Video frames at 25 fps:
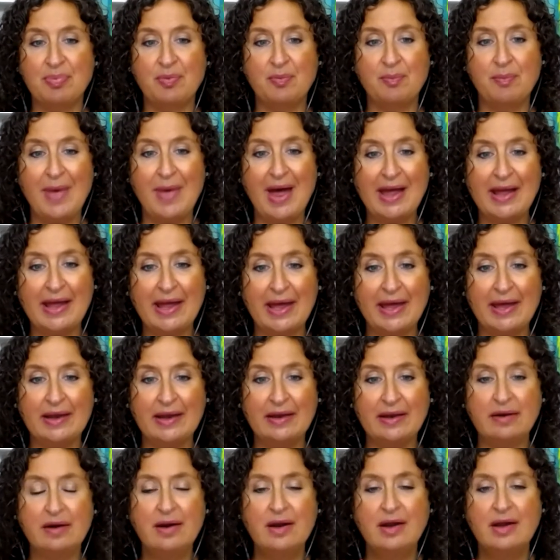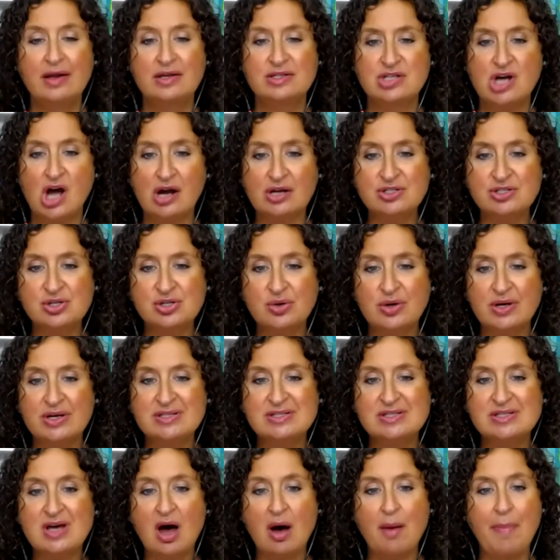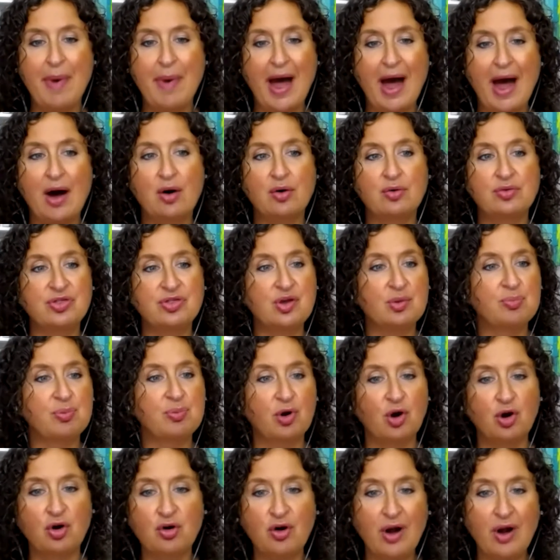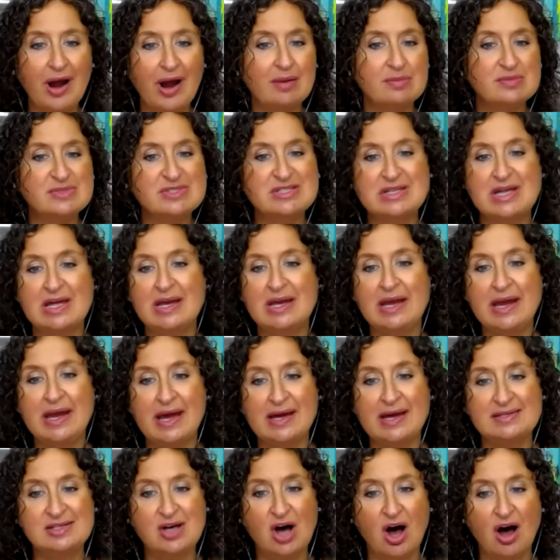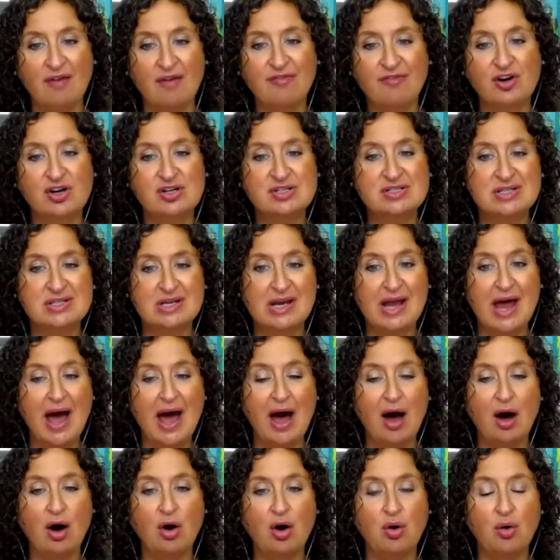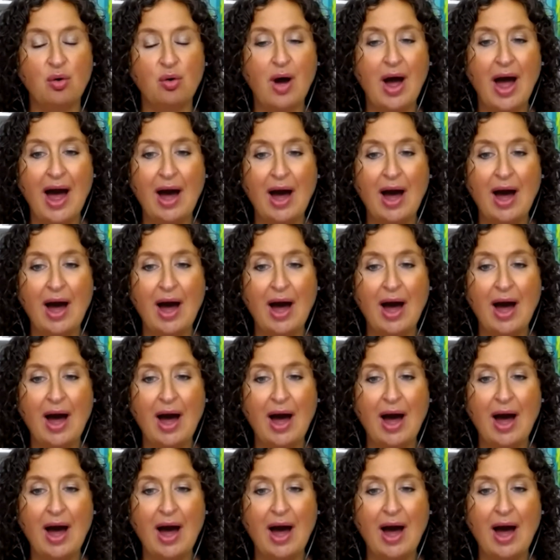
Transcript: Meghan, talk to us about the programs that ES offers and how